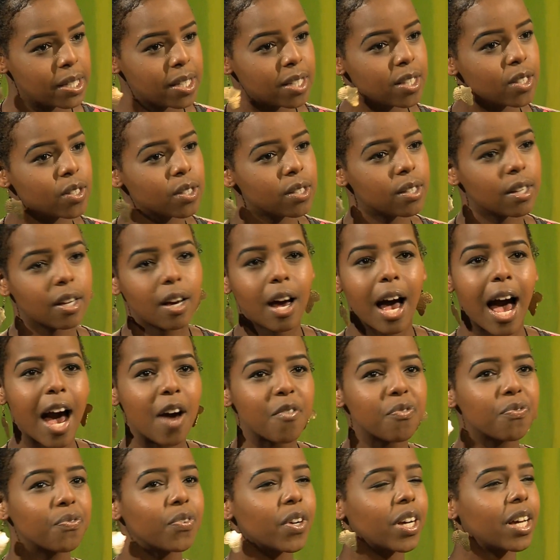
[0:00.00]
It's
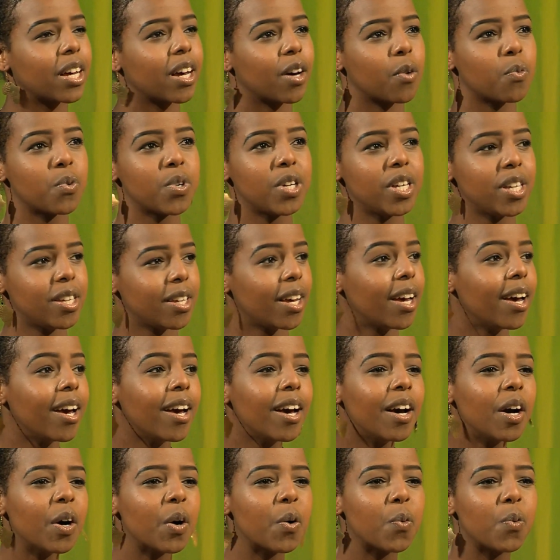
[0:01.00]
Africa. We
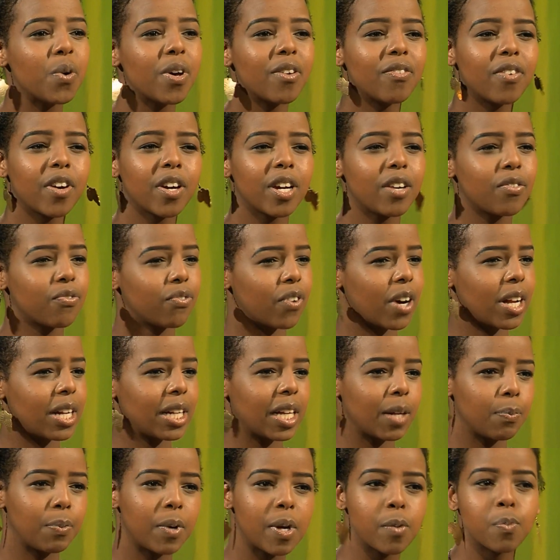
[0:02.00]
are very
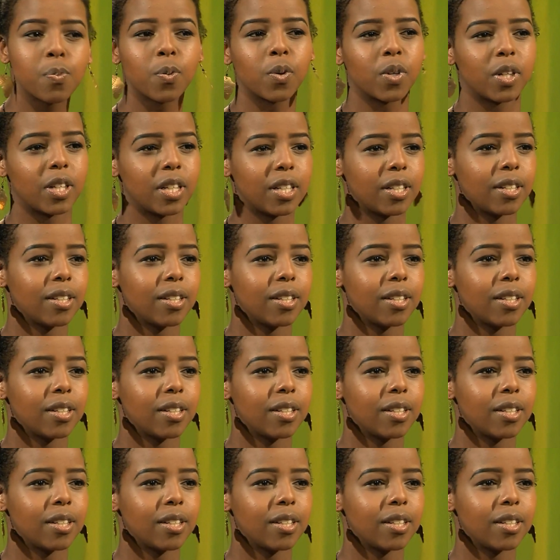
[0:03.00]
friendly people.